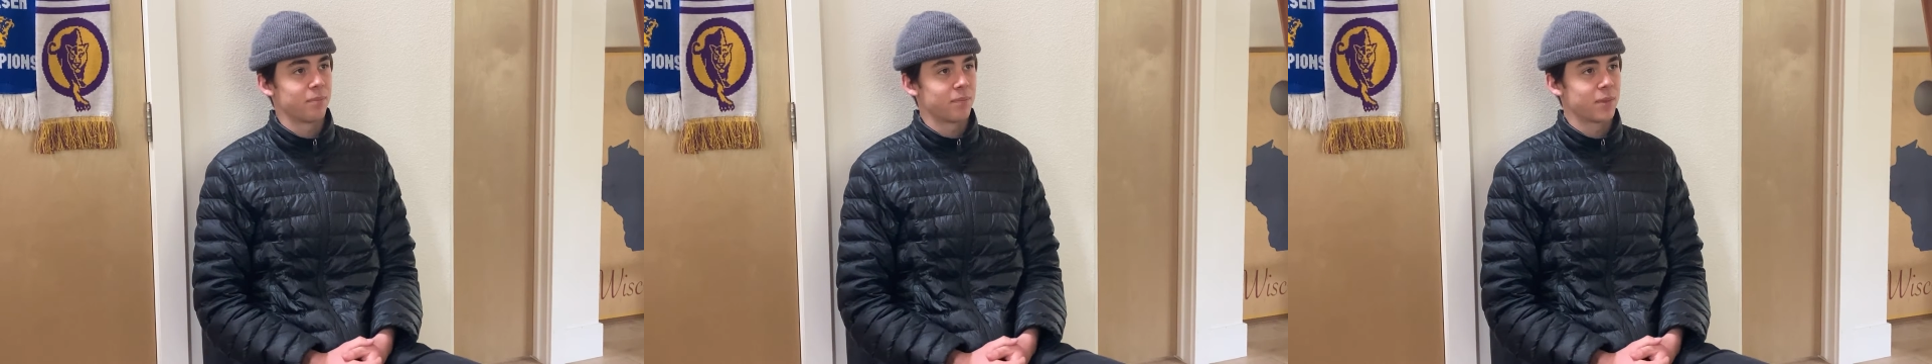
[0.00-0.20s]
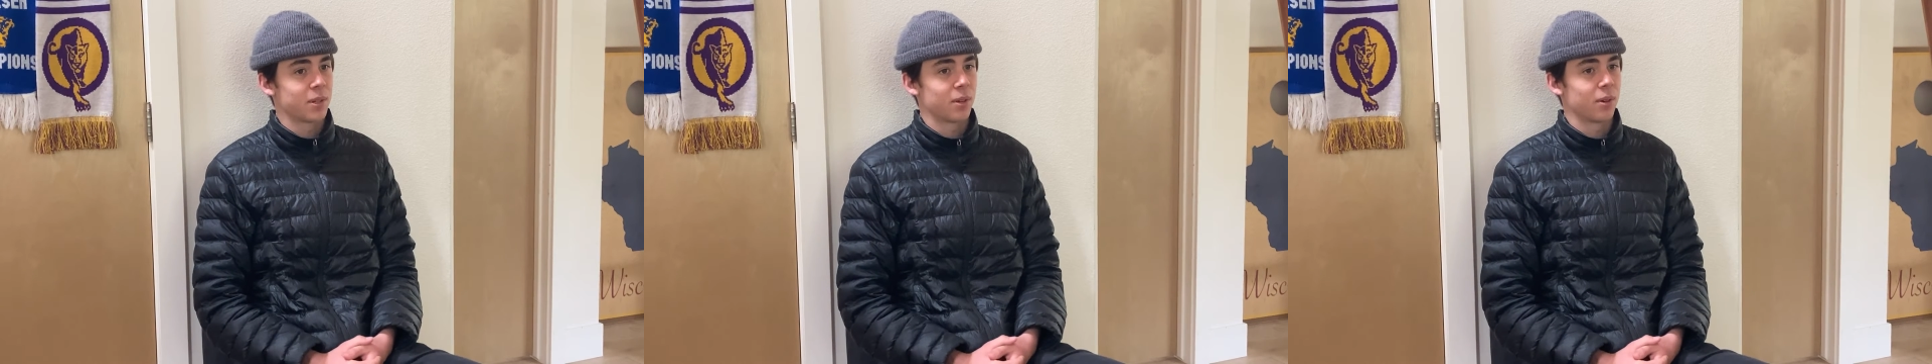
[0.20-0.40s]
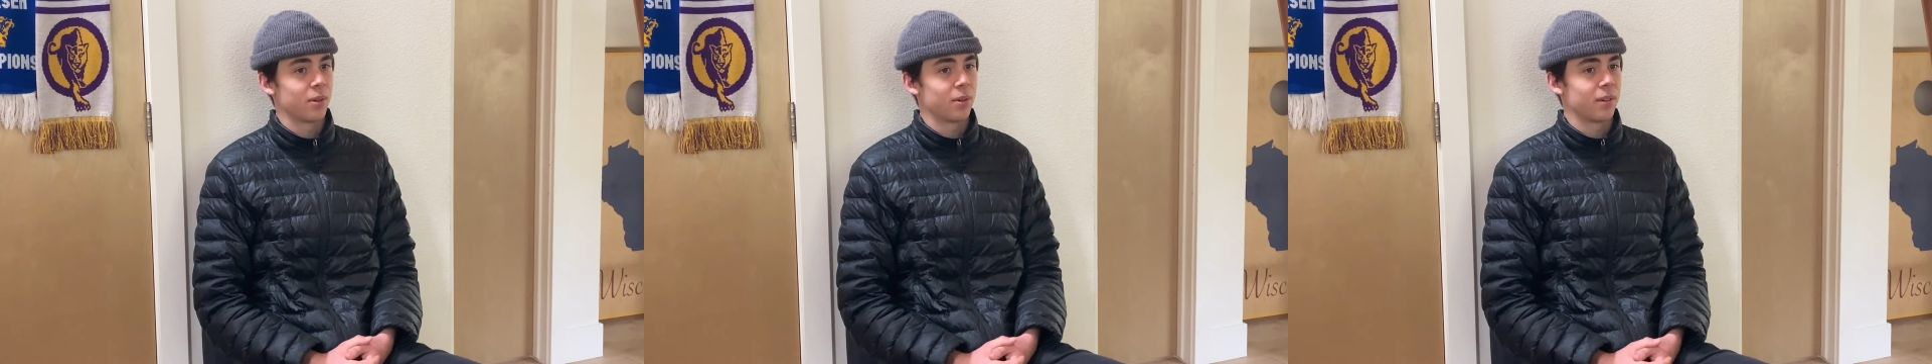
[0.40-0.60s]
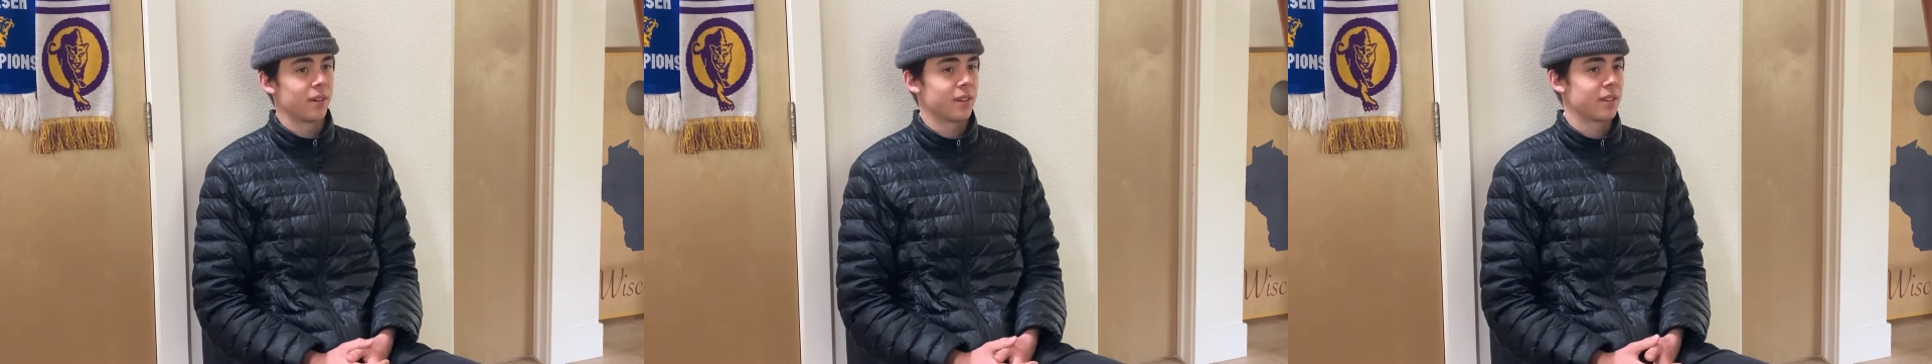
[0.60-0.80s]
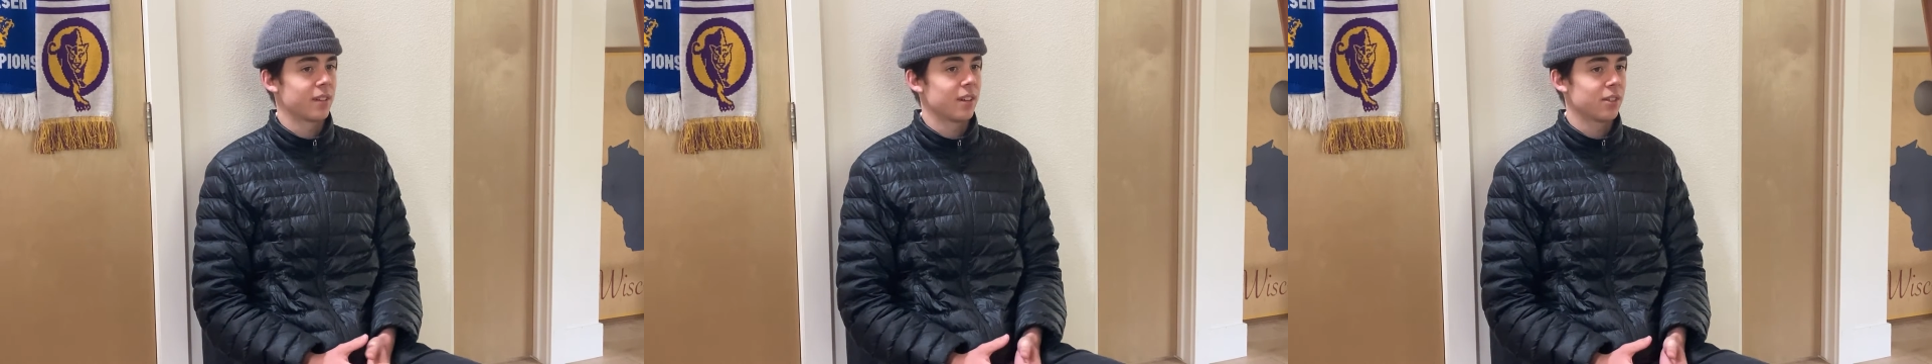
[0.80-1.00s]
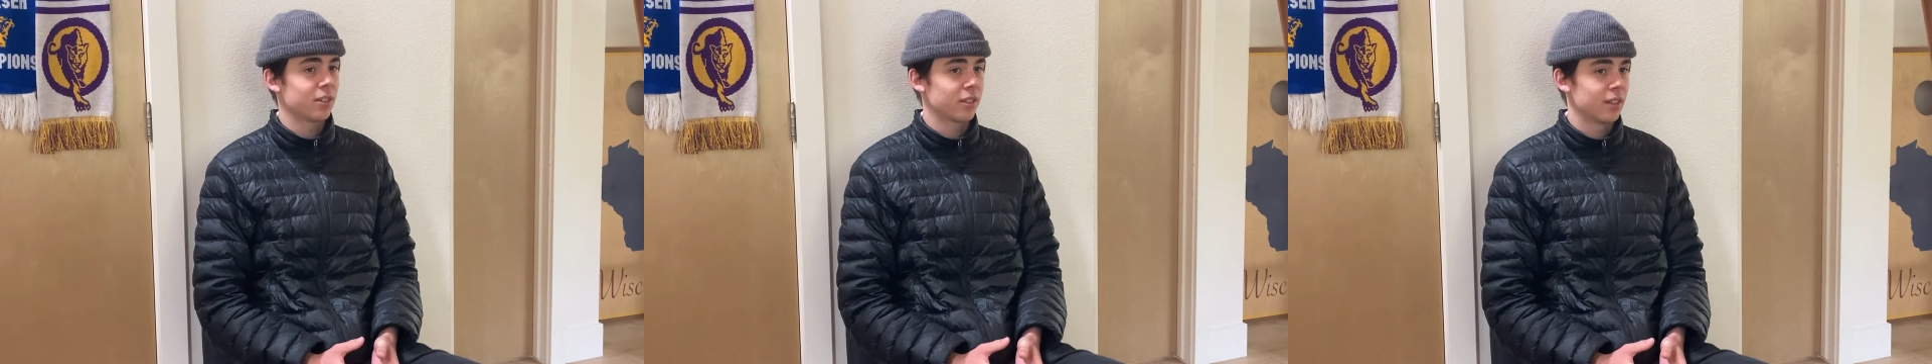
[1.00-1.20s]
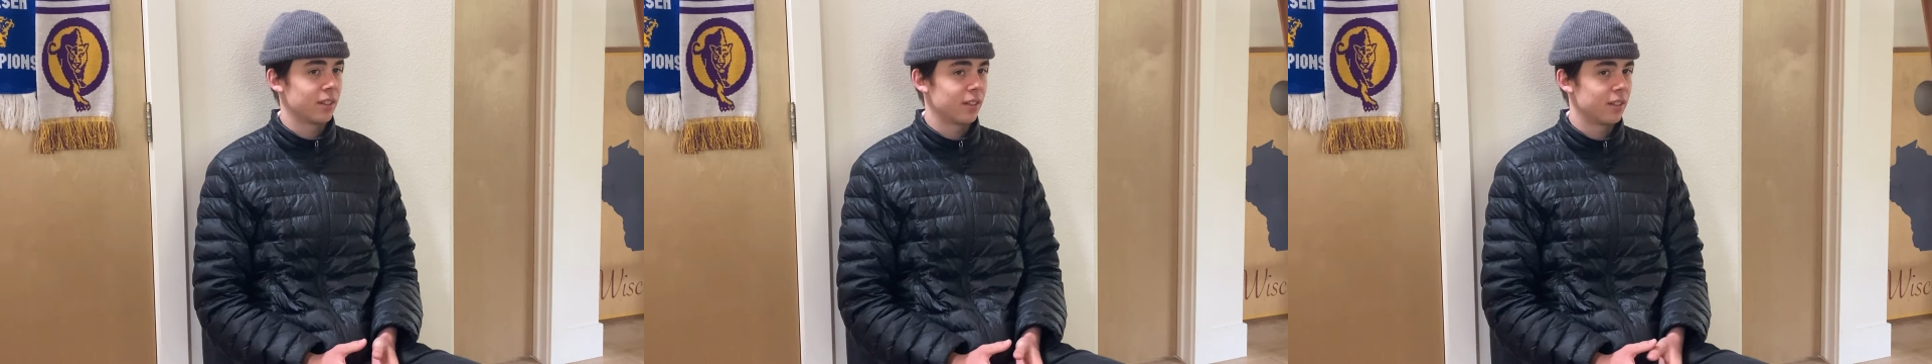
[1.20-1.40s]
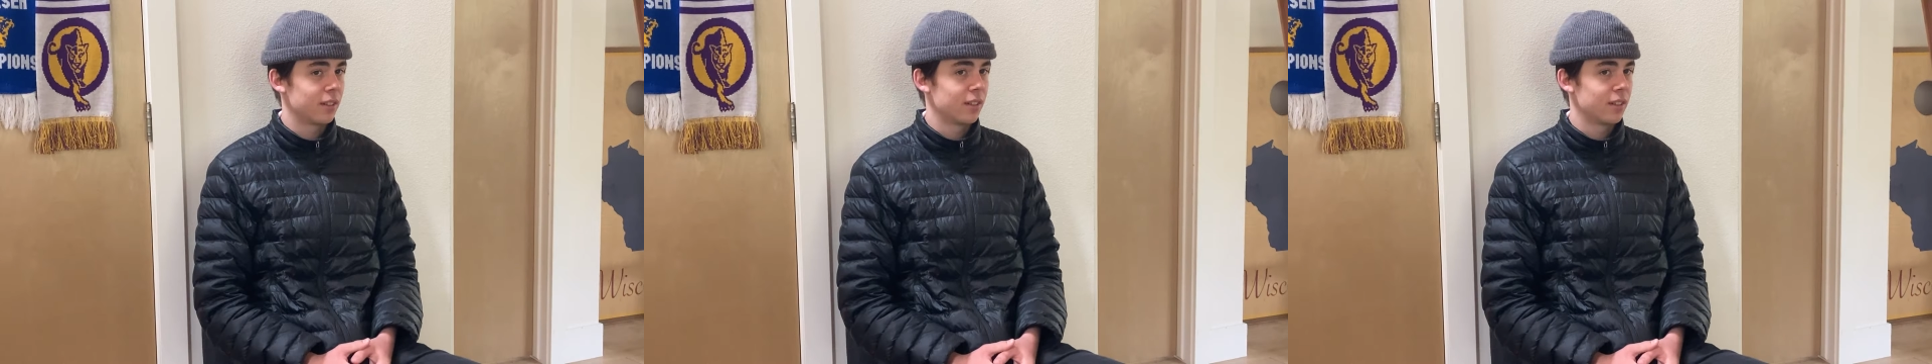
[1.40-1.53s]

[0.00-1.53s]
So essentially,